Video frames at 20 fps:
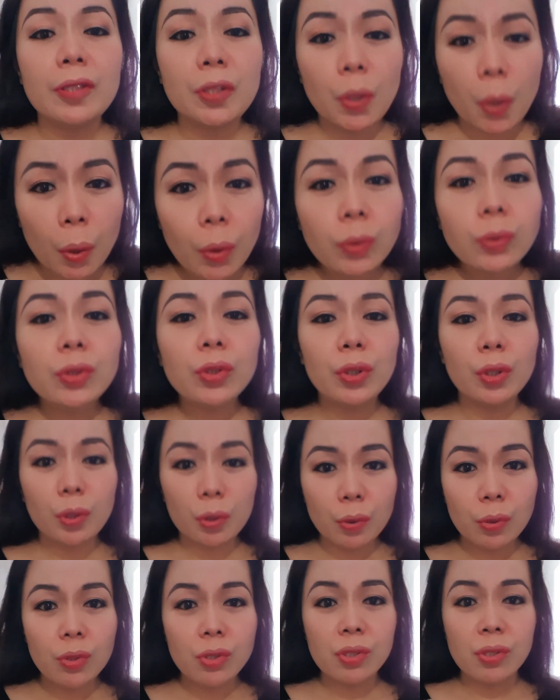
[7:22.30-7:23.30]
don't
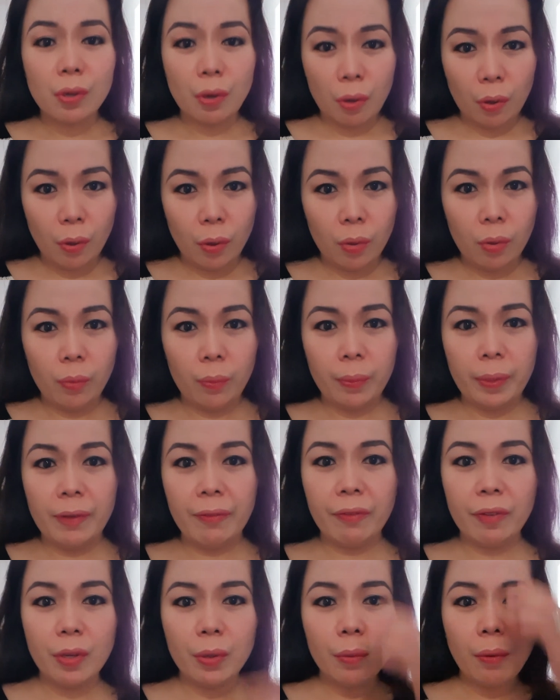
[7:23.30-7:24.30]
lose hope.
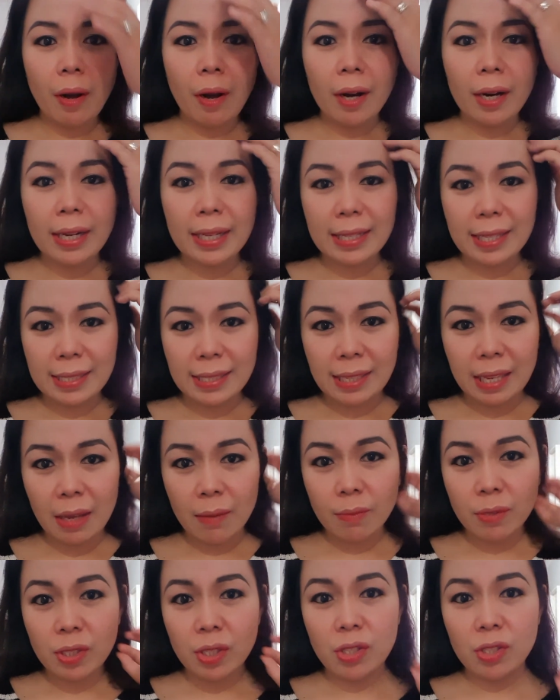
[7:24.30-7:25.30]
If you are in the
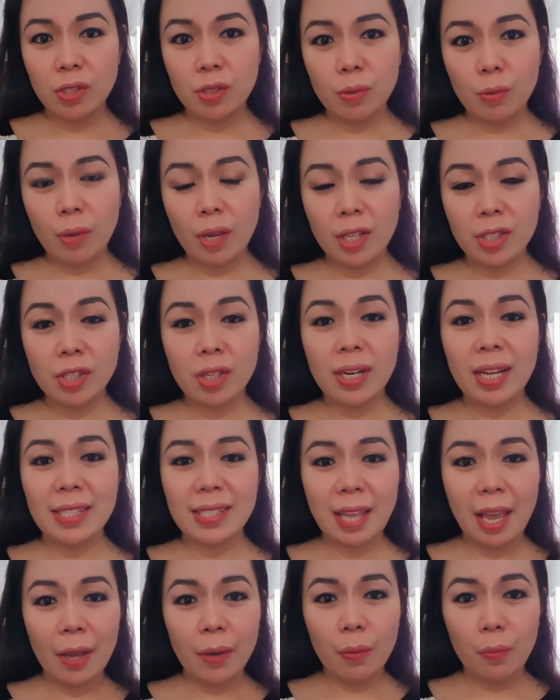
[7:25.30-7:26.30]
same situation
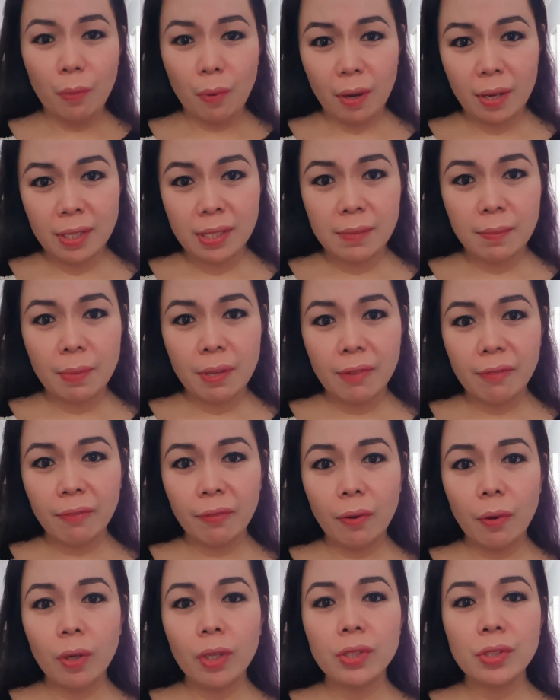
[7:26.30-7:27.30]
as I was
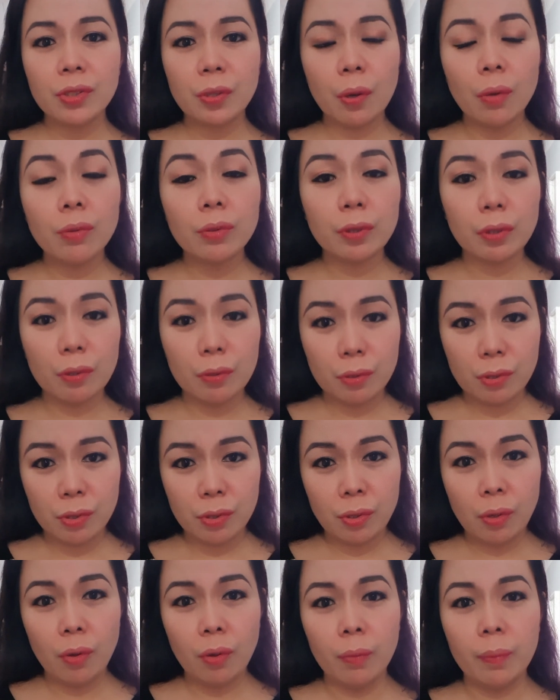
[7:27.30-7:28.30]
before, don't lose
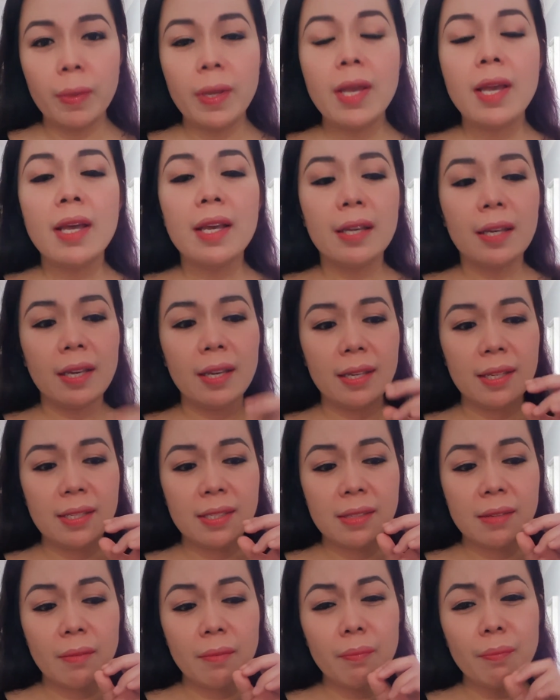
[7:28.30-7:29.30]
hope.
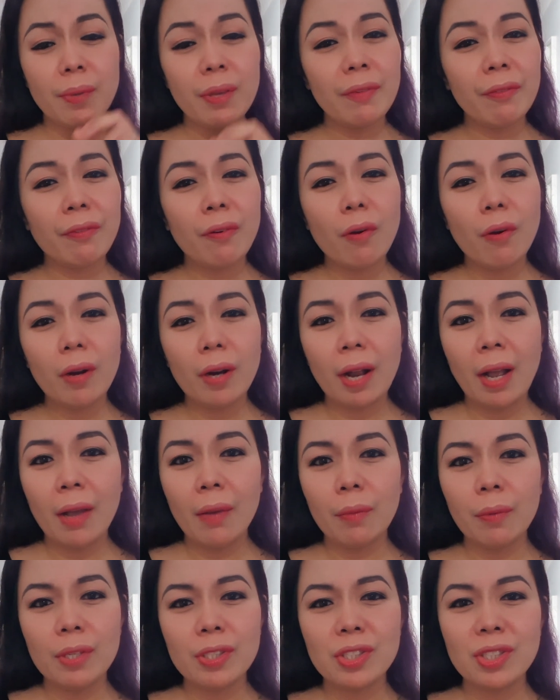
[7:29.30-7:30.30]
Because before I
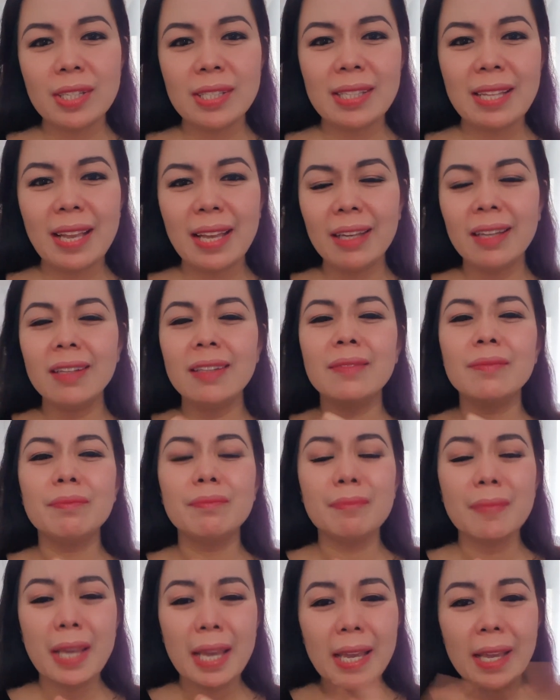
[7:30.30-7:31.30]
was just like,
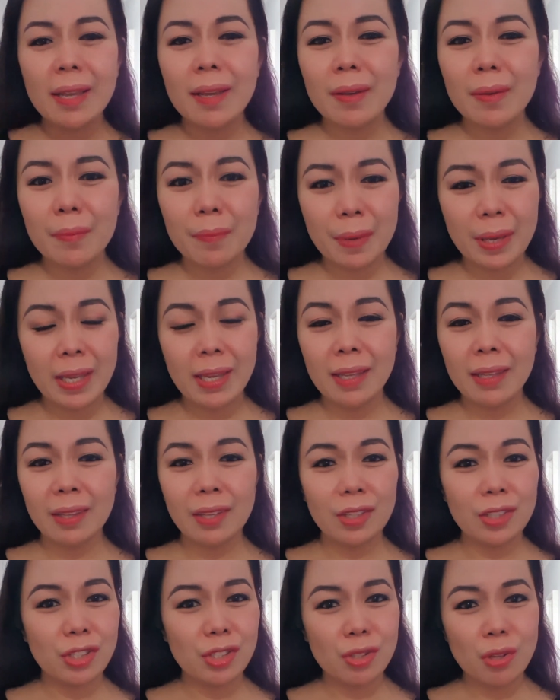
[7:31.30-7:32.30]
maybe
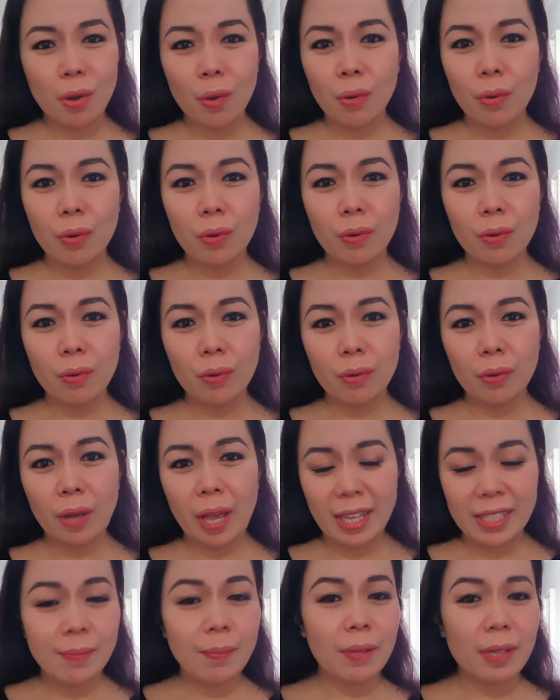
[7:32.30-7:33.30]
there's no
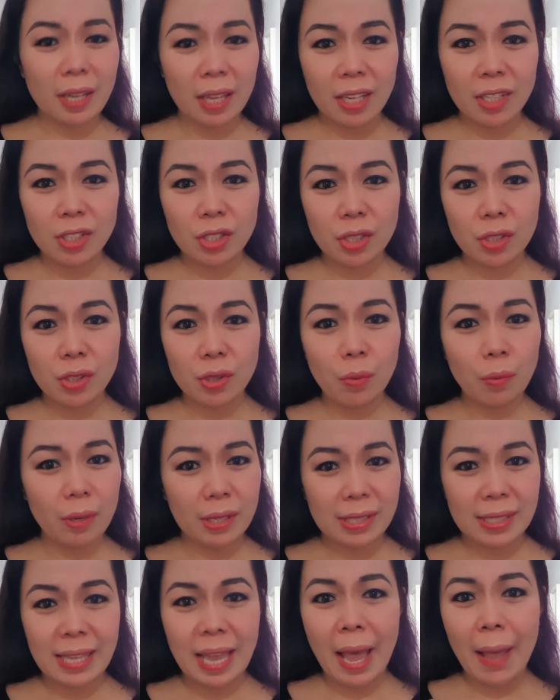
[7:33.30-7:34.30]
explanation to
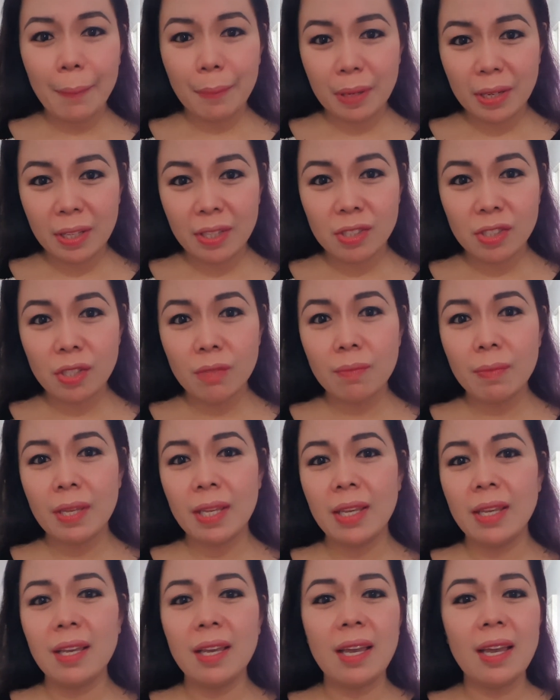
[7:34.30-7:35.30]
what's happening to
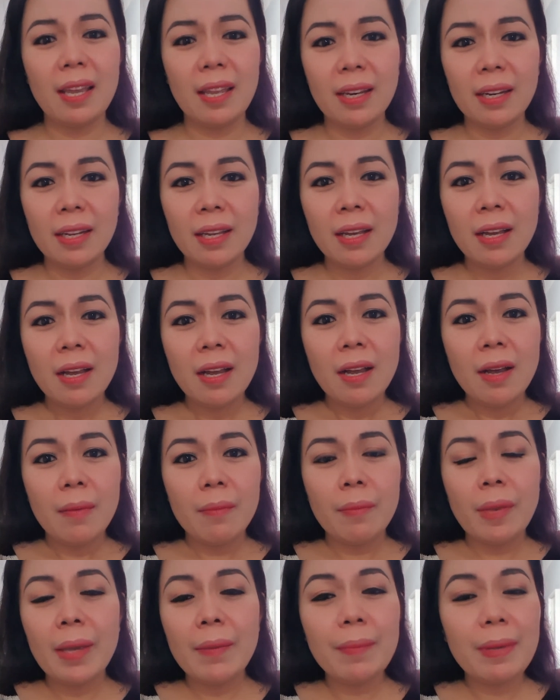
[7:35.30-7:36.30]
me and
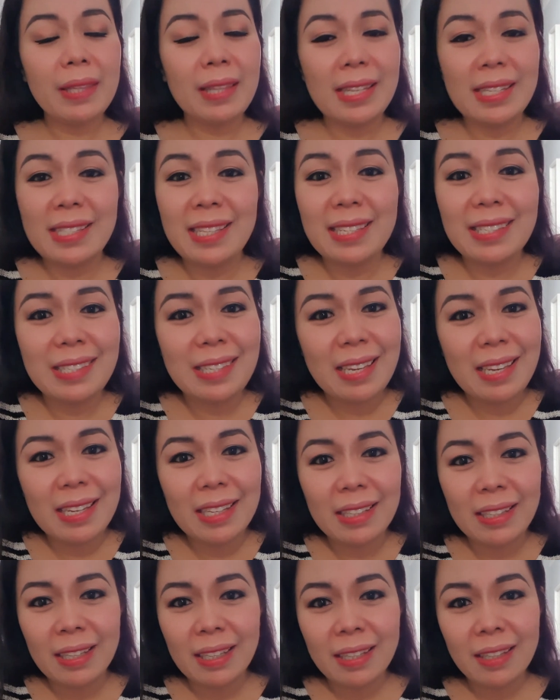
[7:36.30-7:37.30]
maybe this is
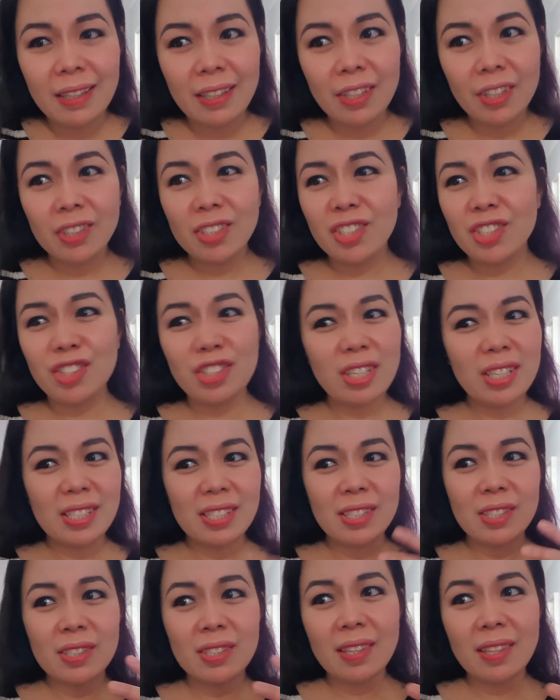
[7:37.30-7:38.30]
it. There's just
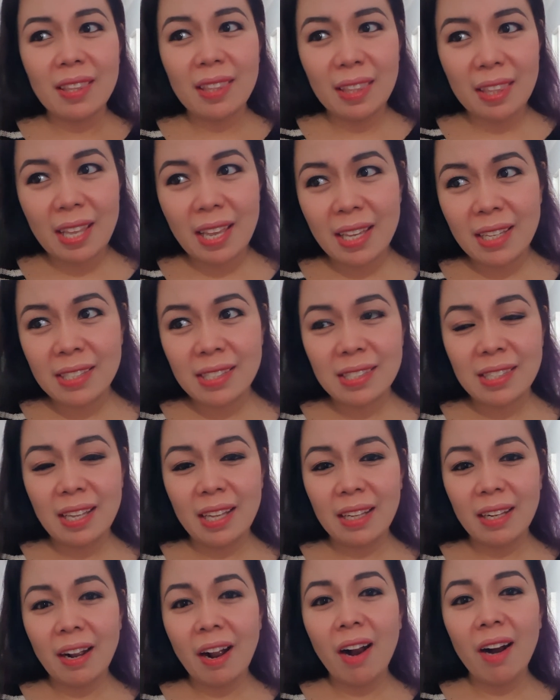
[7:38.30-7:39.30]
things
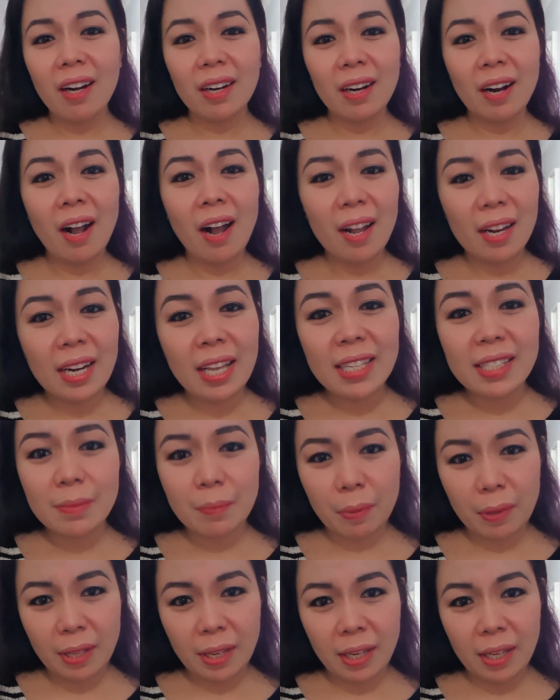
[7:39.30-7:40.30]
that are
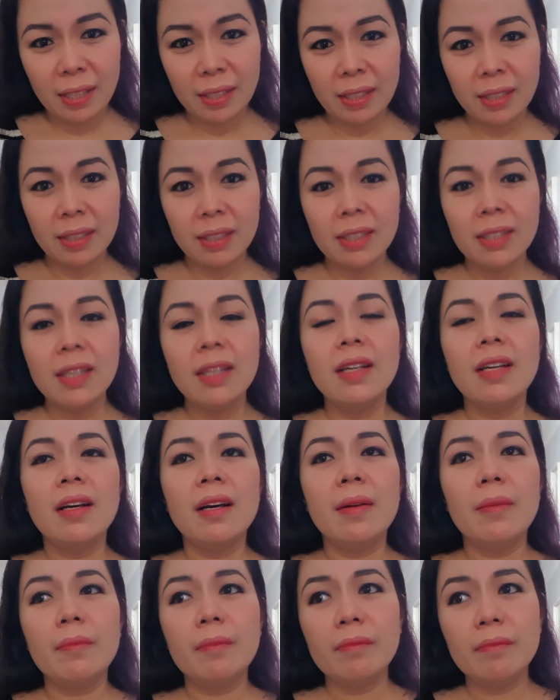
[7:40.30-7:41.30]
unexplained.
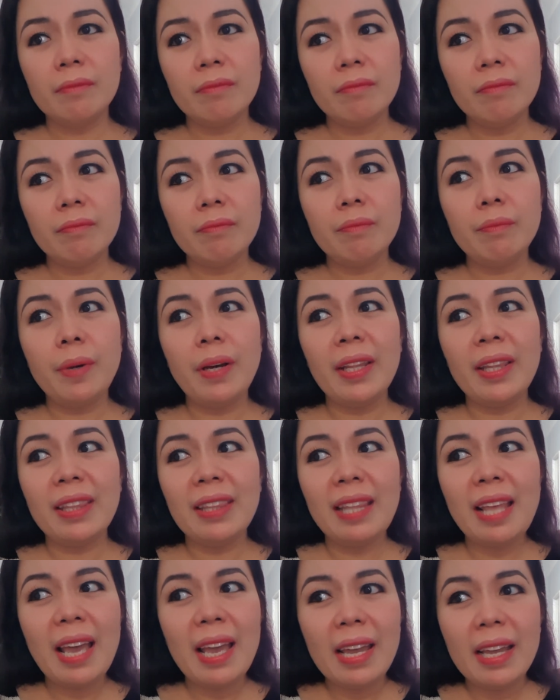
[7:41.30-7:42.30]

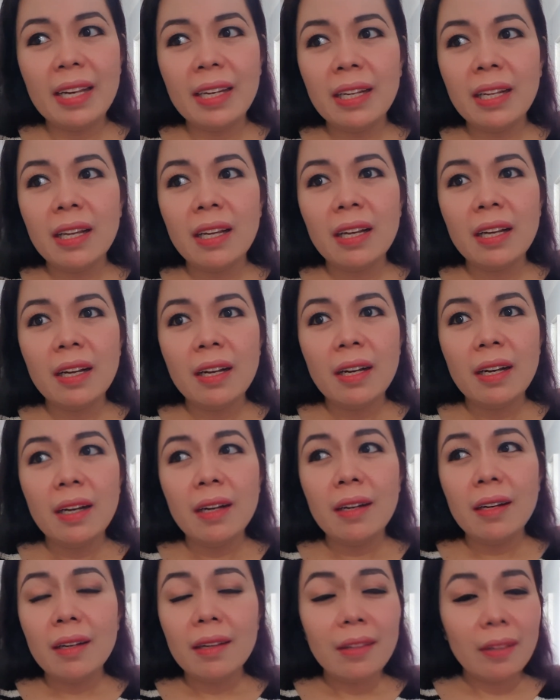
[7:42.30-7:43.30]
But then,
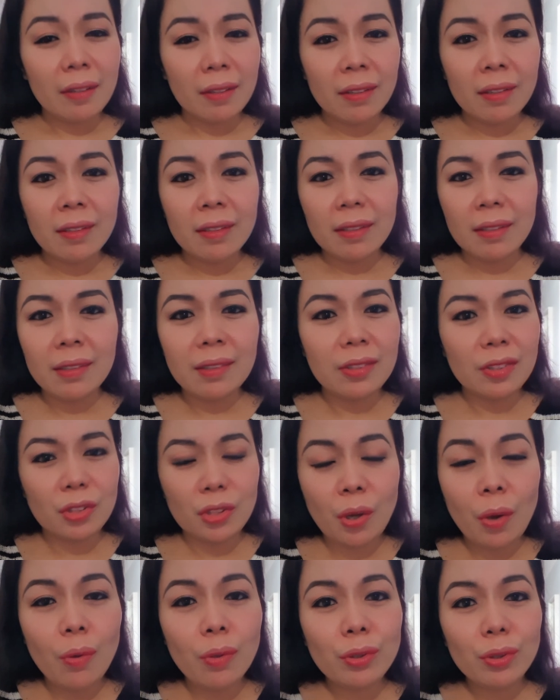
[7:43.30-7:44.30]

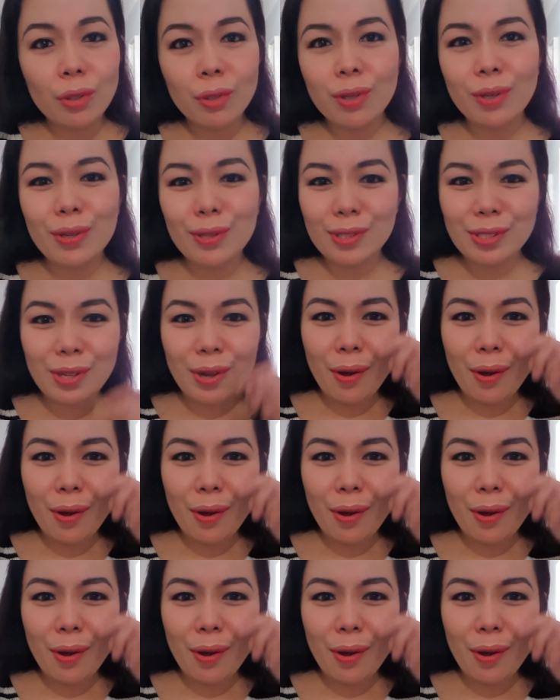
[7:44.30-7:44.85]
don't lose